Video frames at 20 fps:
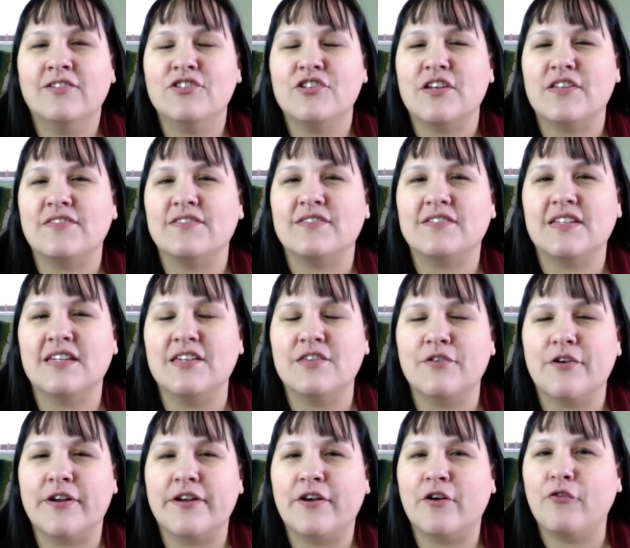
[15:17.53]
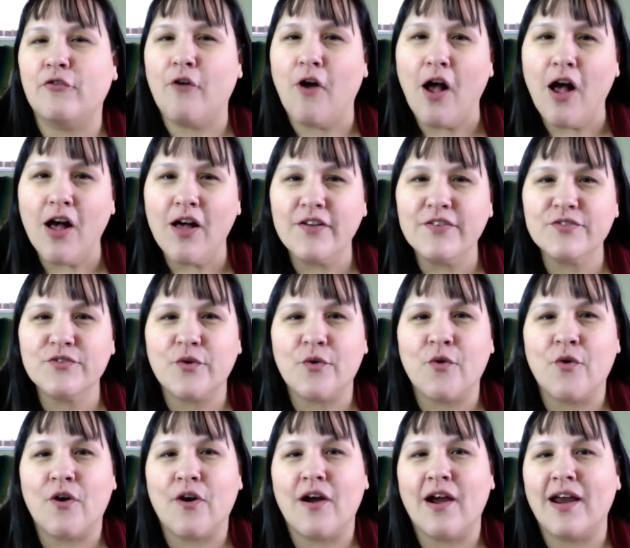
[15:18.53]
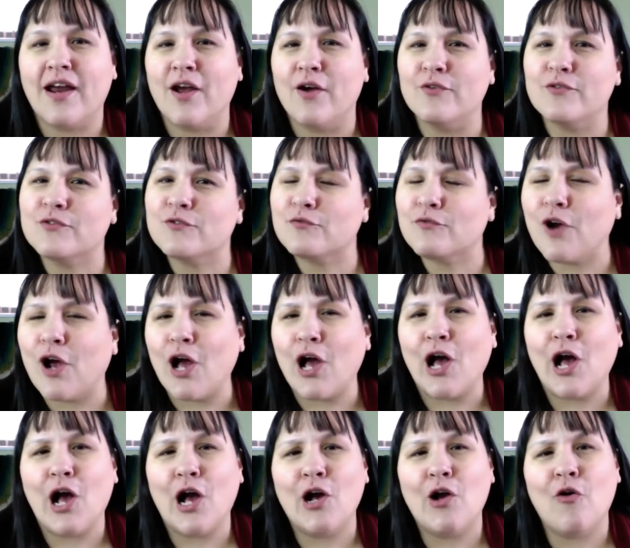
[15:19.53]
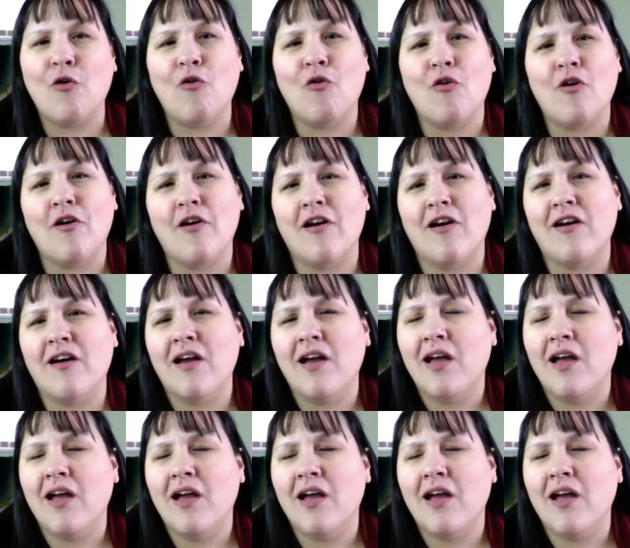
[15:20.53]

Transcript: just either it crawls or it goes wrong or,